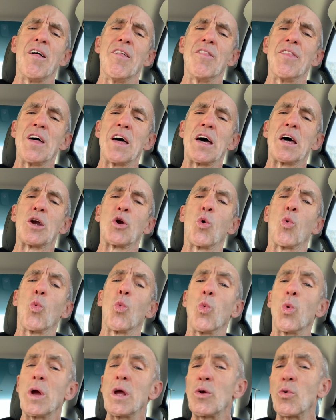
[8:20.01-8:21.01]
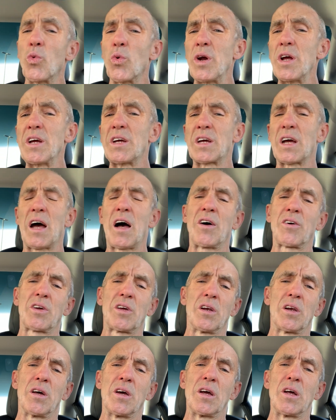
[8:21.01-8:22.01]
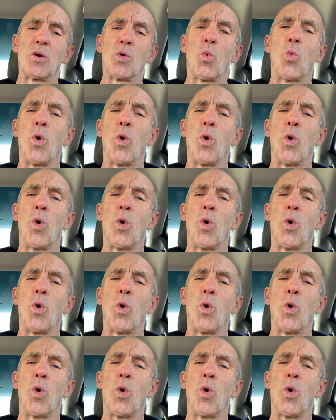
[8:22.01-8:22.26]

then we recalculate